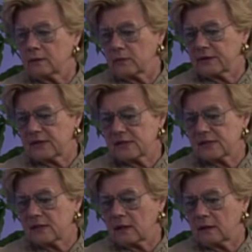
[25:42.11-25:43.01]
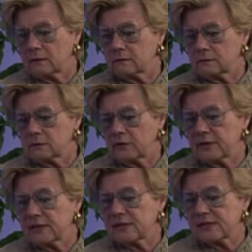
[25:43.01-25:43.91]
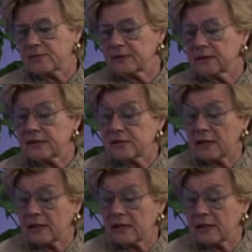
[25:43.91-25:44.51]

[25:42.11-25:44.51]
with these learning disabilities.